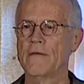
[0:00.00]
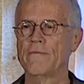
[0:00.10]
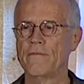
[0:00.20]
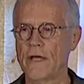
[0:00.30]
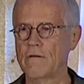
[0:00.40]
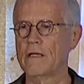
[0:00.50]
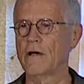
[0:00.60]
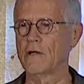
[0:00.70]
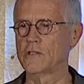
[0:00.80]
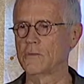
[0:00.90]
very
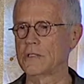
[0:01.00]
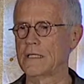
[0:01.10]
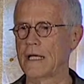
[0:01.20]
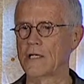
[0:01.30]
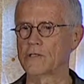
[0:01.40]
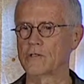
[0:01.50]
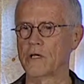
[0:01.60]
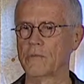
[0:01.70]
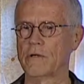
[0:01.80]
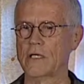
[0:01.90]
large multinational
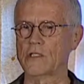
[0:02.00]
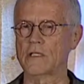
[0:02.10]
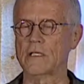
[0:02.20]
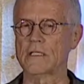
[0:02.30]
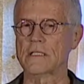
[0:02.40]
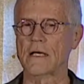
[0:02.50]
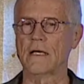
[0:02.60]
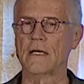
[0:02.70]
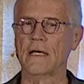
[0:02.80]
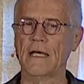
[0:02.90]
corporations,
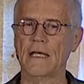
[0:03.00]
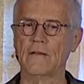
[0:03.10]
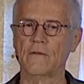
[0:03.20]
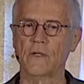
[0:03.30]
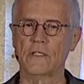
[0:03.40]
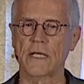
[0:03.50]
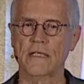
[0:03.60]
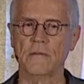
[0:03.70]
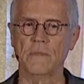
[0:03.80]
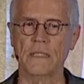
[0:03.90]
uh, eight of which
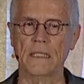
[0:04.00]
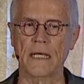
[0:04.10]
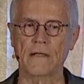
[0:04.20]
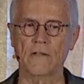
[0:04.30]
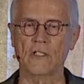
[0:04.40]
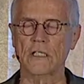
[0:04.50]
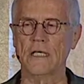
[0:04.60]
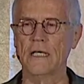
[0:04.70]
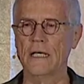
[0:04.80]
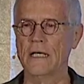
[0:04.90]
had to be
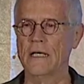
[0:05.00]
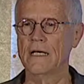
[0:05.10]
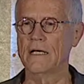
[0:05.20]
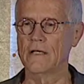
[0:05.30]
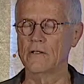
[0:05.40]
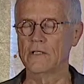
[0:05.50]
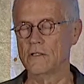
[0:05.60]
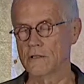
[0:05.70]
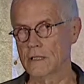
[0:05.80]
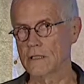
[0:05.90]
energy uh,
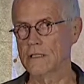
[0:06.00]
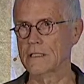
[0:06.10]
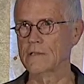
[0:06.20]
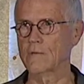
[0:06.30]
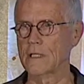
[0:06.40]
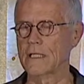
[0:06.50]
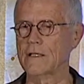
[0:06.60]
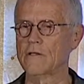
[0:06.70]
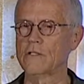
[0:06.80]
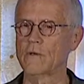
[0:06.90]
utilities, one
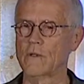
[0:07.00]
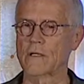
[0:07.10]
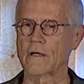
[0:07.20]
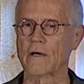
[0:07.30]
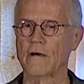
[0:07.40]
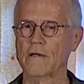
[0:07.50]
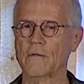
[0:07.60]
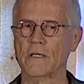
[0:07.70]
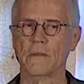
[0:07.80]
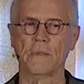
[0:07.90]
energy, one car,
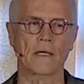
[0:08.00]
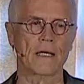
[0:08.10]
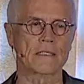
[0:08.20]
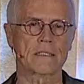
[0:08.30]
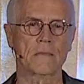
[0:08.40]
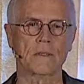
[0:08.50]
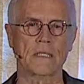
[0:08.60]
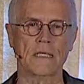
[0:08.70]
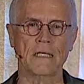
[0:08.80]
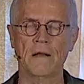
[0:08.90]
and one appliance
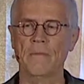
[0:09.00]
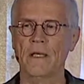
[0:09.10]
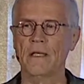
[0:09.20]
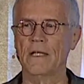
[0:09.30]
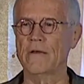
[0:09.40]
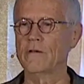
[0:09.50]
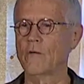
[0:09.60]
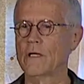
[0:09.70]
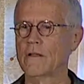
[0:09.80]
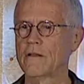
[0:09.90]
company. And every
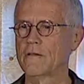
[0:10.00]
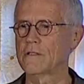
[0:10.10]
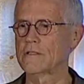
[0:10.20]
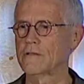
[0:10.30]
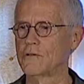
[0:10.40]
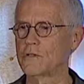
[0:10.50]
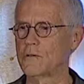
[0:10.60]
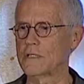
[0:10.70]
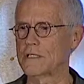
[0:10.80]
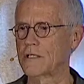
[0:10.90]
one of those
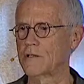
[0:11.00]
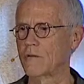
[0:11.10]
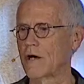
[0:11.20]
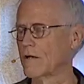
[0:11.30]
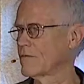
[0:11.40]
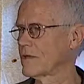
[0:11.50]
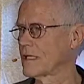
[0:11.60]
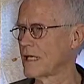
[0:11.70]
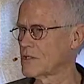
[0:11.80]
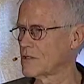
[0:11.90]
solutions is underwater
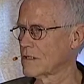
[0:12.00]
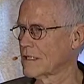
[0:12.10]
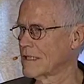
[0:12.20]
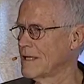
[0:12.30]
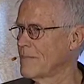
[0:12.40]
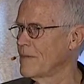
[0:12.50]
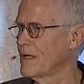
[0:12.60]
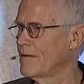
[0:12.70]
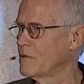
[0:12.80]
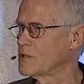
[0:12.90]
financially
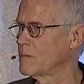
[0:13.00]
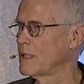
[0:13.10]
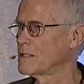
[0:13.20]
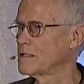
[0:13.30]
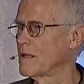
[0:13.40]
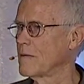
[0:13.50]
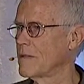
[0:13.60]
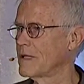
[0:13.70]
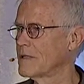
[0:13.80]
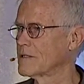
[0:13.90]
which meant
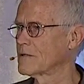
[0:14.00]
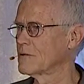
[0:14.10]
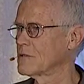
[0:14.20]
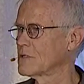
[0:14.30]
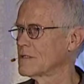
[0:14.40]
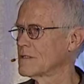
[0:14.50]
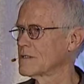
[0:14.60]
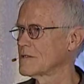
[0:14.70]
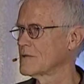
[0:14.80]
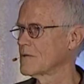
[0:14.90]
that the
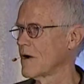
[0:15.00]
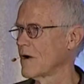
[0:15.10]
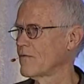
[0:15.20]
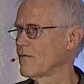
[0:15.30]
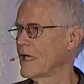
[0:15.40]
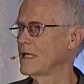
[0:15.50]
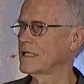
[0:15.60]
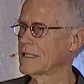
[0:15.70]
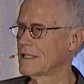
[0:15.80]
solutions to our fate